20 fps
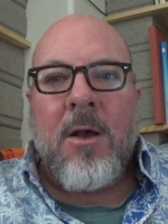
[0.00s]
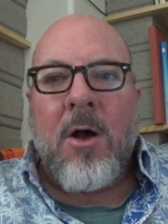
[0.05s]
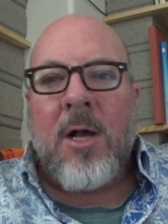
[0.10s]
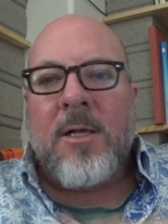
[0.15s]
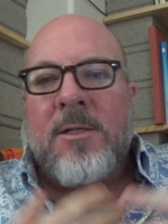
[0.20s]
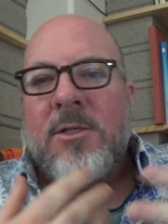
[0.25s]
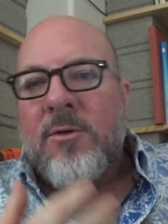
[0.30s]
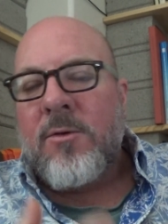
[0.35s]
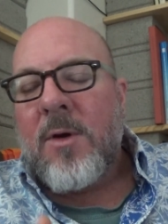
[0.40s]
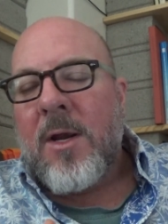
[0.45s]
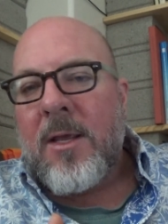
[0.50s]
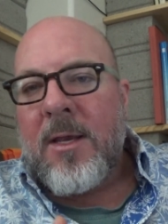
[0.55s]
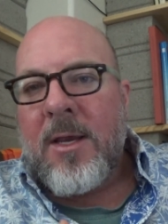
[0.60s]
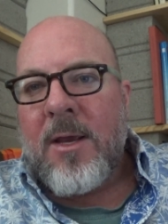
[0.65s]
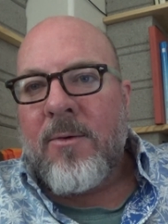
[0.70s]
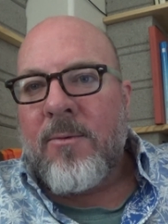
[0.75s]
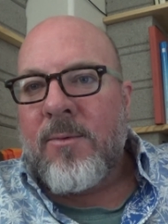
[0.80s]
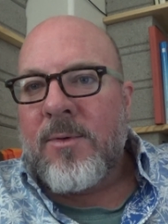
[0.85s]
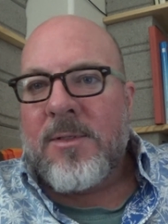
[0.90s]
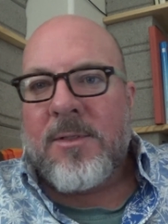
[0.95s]

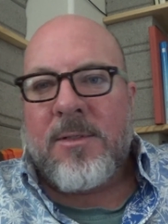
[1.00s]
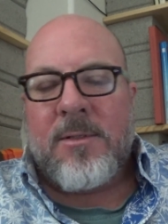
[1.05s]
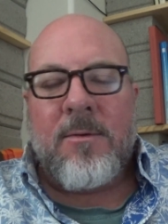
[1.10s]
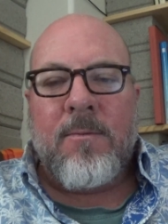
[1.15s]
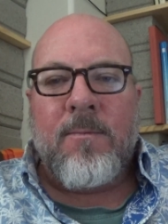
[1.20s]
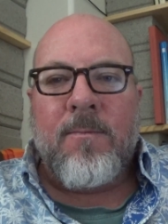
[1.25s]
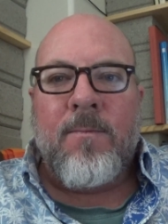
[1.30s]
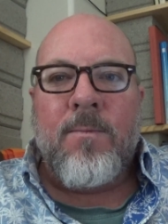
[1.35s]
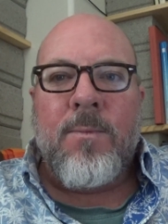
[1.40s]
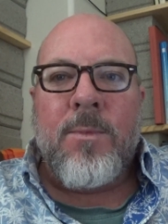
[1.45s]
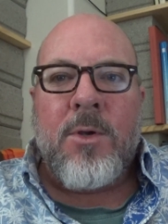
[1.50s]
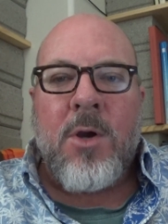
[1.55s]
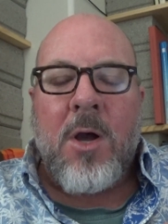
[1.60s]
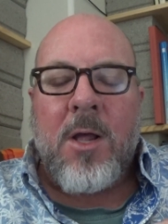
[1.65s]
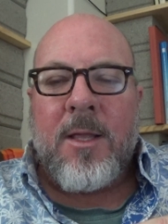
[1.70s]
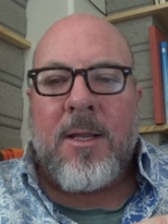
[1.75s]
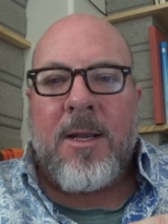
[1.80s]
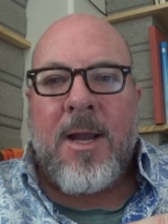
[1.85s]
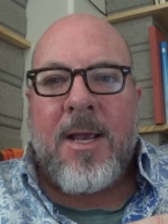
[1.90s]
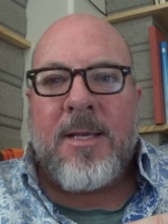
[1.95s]
Australia was
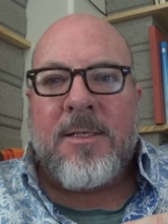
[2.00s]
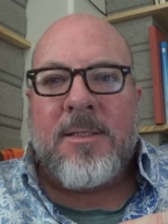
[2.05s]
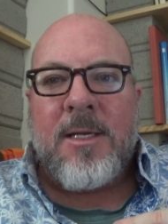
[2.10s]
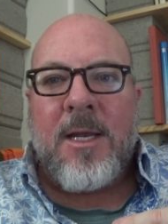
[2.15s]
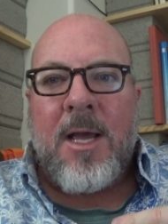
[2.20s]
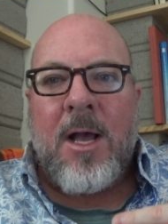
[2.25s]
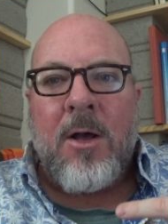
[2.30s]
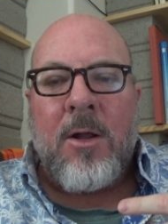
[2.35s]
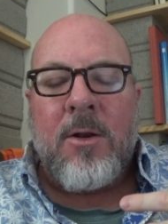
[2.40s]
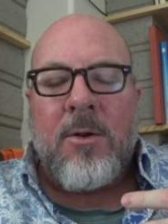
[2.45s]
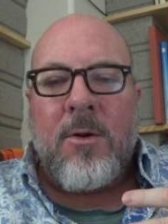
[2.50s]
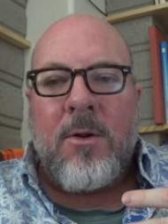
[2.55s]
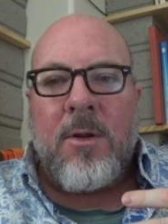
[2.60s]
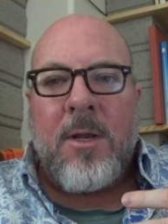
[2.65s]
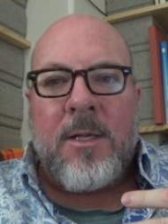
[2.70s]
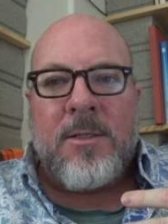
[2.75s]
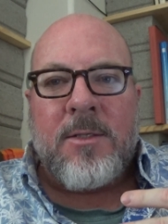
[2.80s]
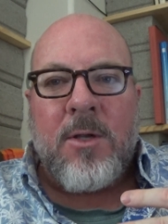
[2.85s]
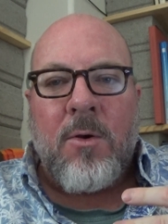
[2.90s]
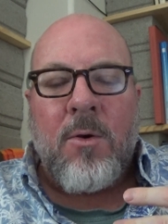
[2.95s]
colonized on
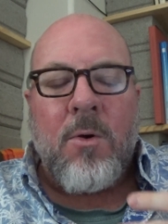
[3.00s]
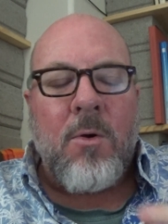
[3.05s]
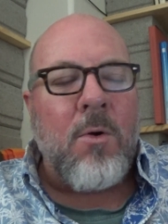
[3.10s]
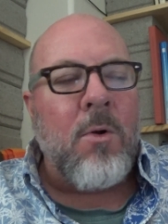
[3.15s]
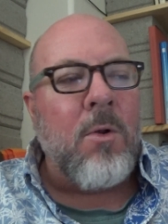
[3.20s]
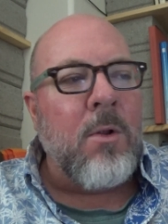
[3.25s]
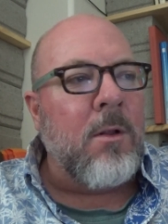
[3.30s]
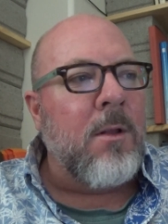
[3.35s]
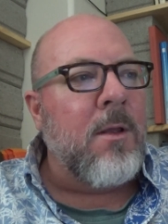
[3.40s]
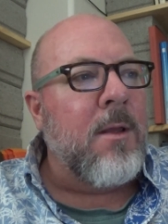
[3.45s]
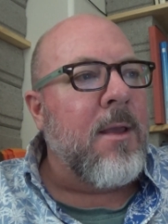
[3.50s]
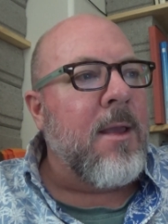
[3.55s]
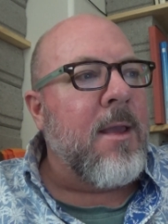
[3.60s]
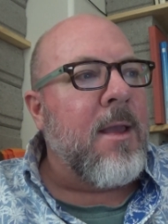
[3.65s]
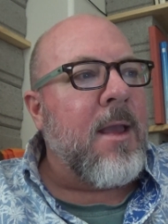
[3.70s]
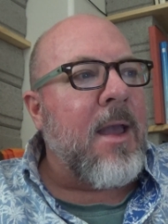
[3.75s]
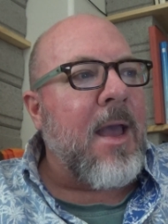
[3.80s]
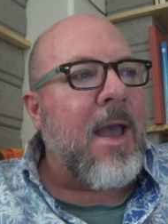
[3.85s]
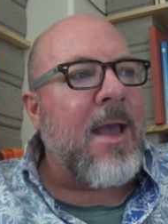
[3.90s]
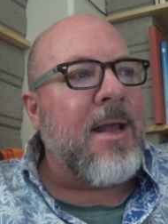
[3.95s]
as a whole,
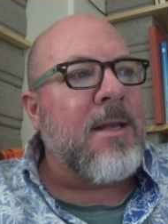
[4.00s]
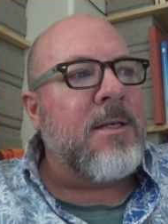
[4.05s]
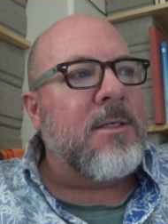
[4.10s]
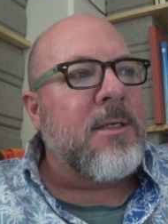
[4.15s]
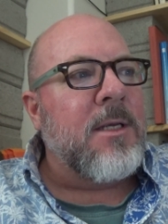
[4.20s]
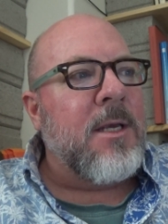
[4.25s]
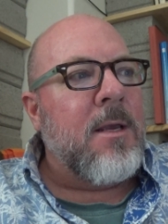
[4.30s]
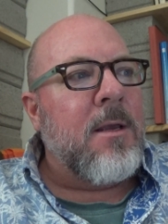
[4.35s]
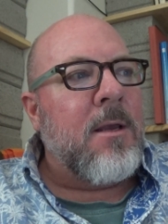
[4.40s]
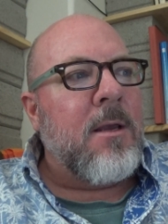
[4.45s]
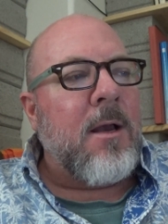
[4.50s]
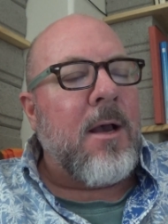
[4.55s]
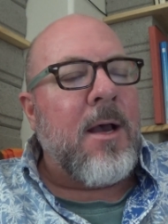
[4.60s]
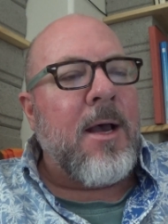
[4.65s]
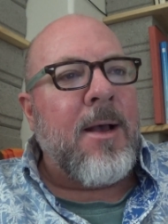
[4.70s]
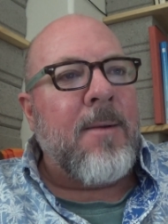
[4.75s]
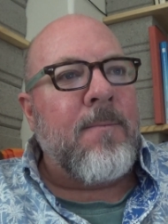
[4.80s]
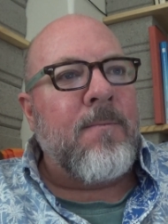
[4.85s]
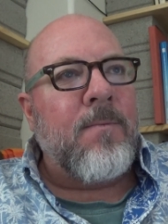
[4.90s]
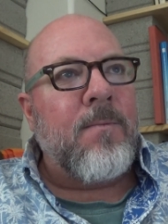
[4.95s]
and
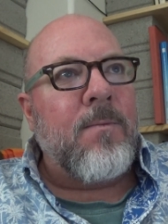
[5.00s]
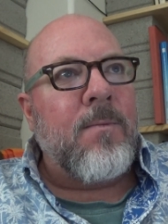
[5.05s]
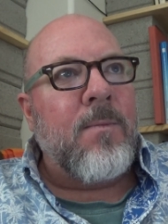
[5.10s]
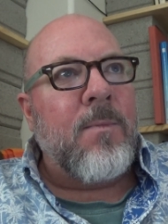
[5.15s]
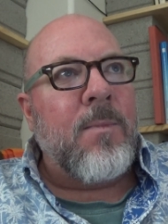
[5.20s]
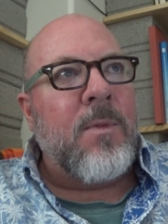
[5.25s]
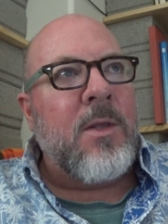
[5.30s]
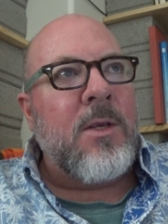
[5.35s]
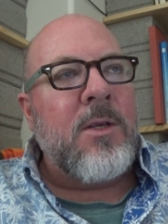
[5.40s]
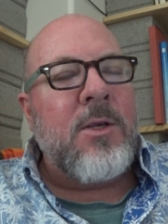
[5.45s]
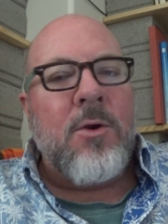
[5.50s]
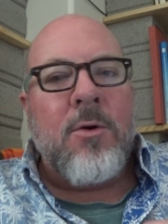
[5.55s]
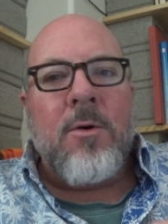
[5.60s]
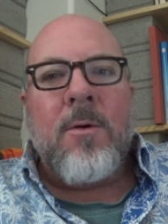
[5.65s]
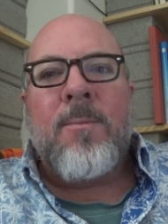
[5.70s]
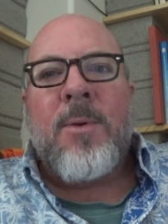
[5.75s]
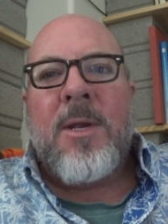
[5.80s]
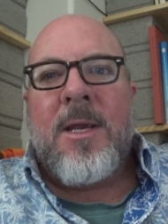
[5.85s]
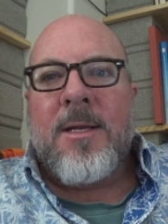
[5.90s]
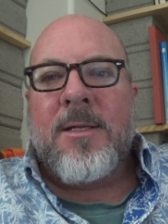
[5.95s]
um, the
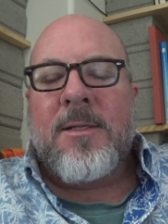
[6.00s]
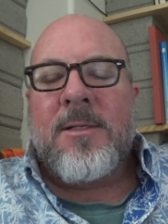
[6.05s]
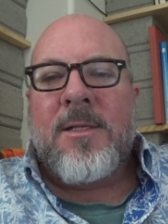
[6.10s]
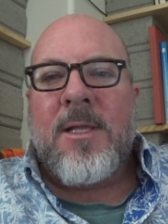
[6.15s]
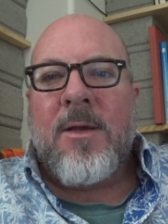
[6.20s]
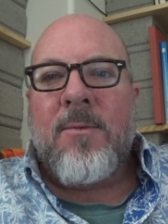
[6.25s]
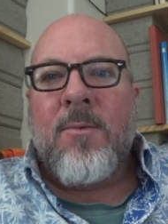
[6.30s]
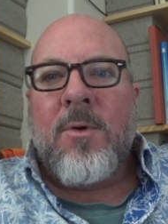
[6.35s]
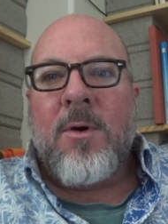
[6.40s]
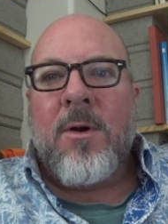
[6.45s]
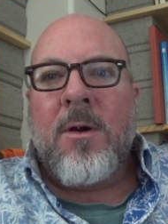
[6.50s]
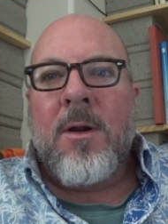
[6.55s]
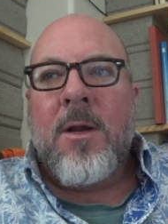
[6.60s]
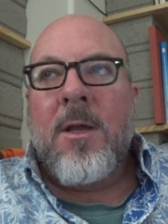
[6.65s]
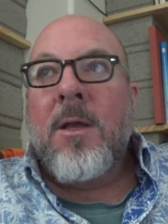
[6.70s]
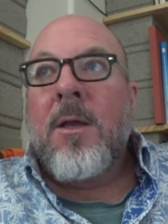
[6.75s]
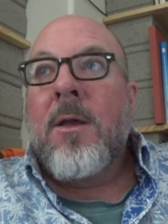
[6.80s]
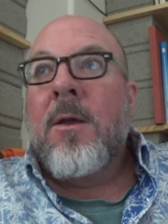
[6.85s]
Europeans that were